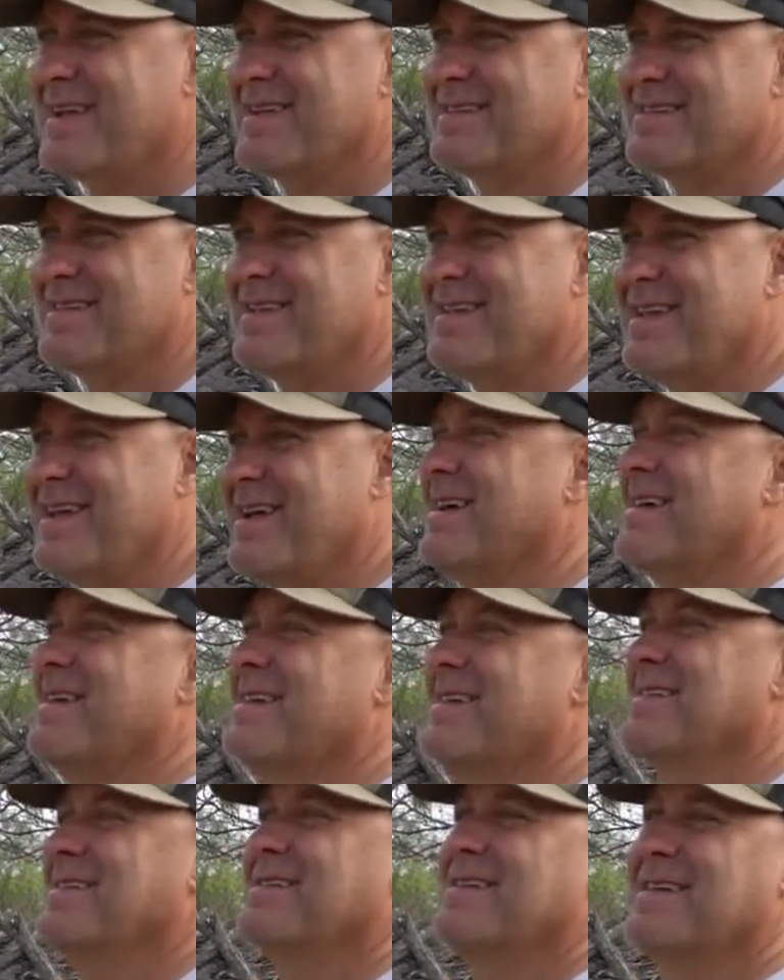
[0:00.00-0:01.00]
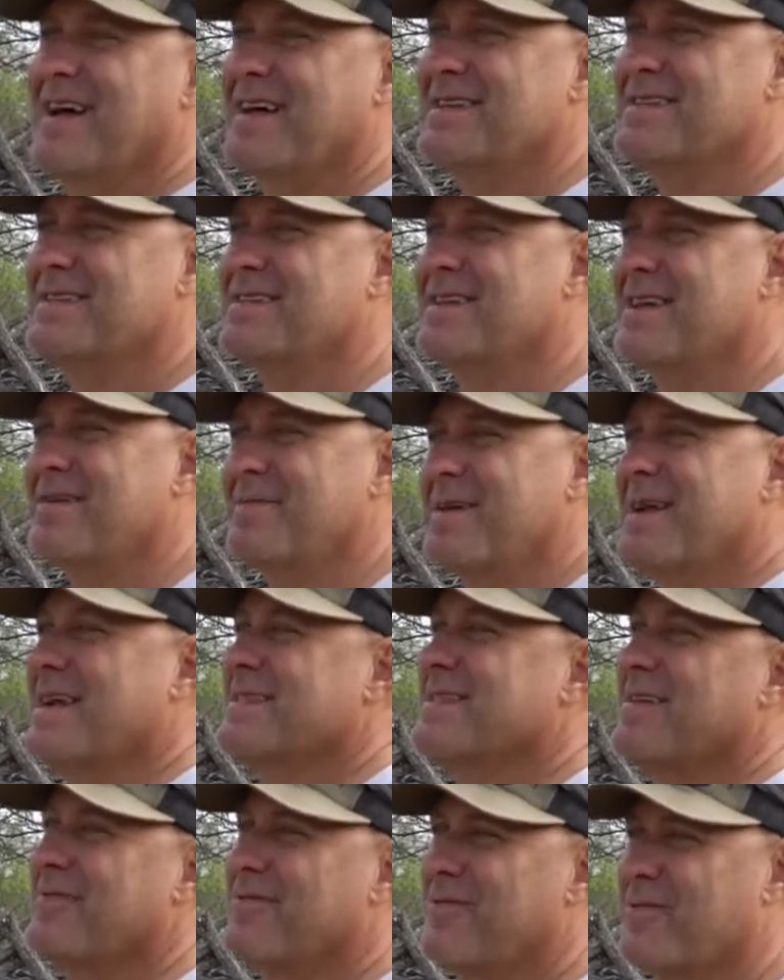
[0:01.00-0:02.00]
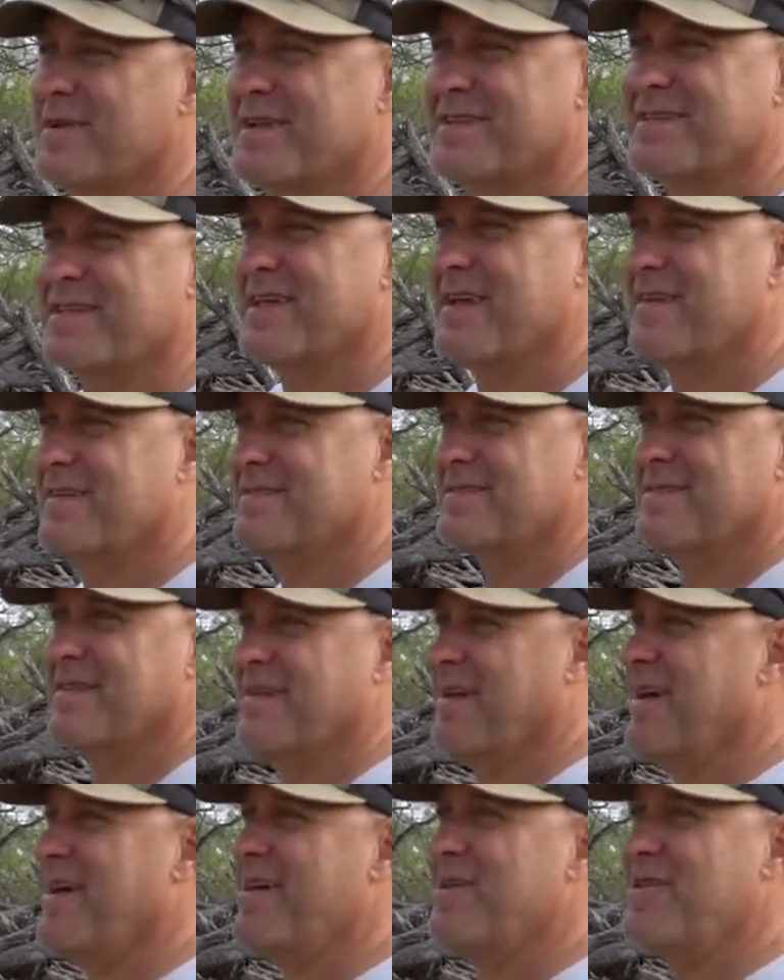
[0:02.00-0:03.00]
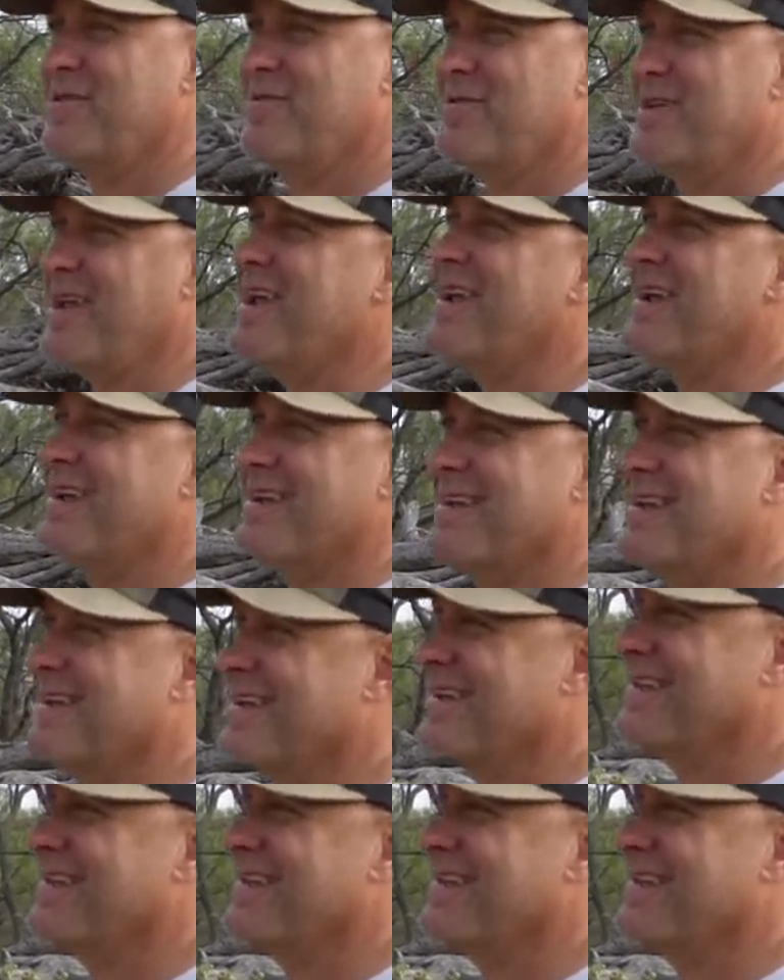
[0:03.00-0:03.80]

He said, yeah. I said, yeah, we got that for you as a gift. He said, the hell you did.